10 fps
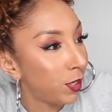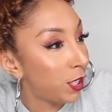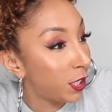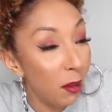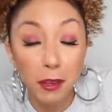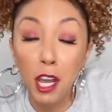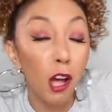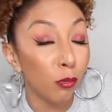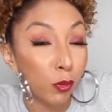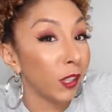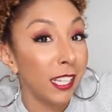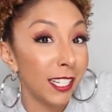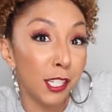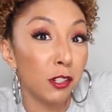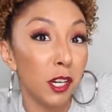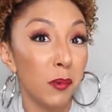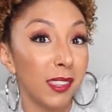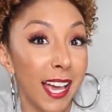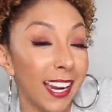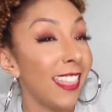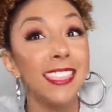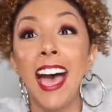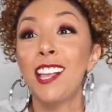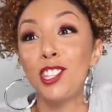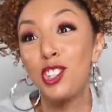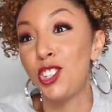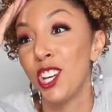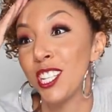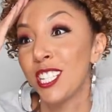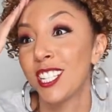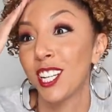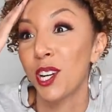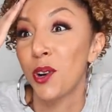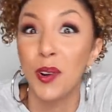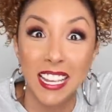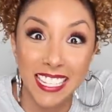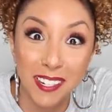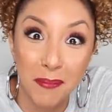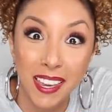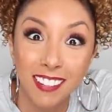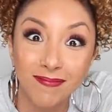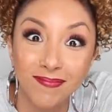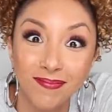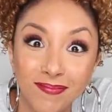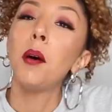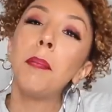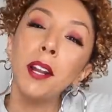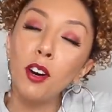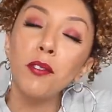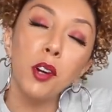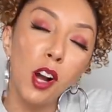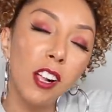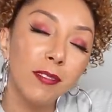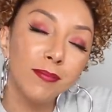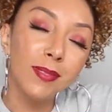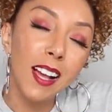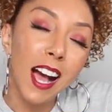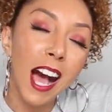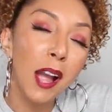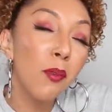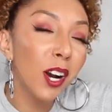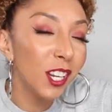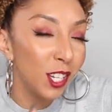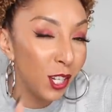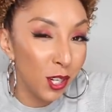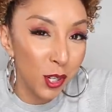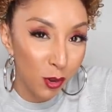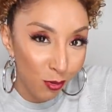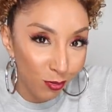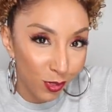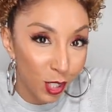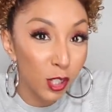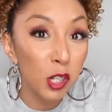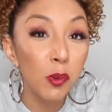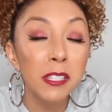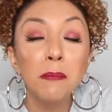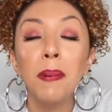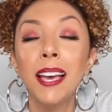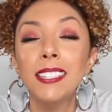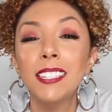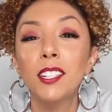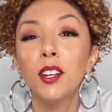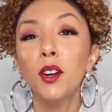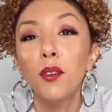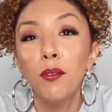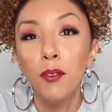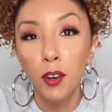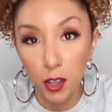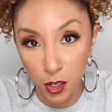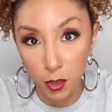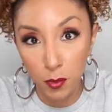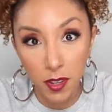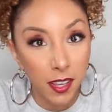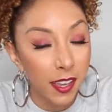Some of y'all really disagree with that, and that's just crazy to me. But overall, I want you to do what's best for you.